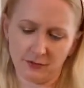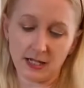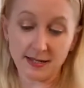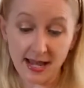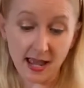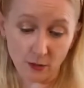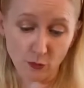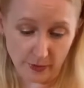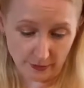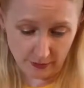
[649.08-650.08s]
Yeah,
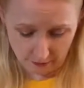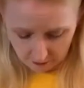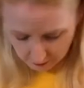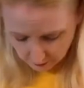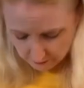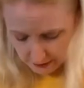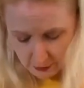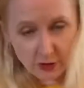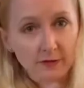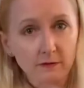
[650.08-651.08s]
almost.
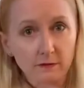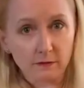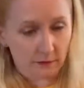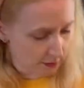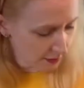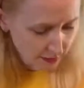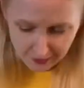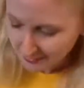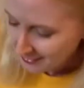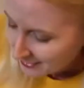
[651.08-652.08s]
Matches.
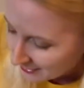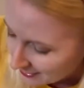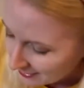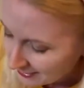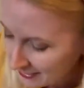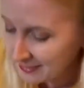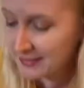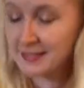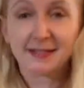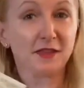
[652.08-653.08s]
And
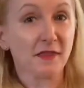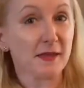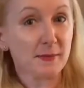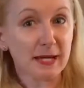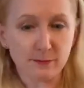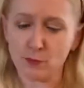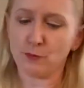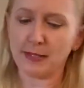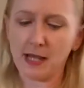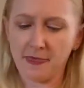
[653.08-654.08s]
this is another thing Pete bought
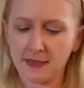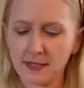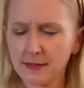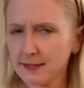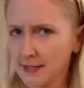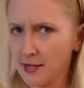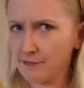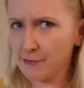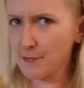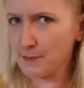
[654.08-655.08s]
me. I think this came
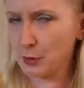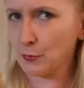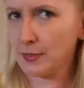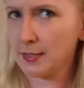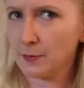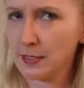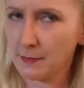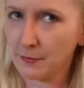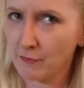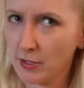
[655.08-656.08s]
from Boots. Would that
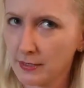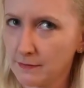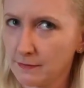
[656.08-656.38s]
be right?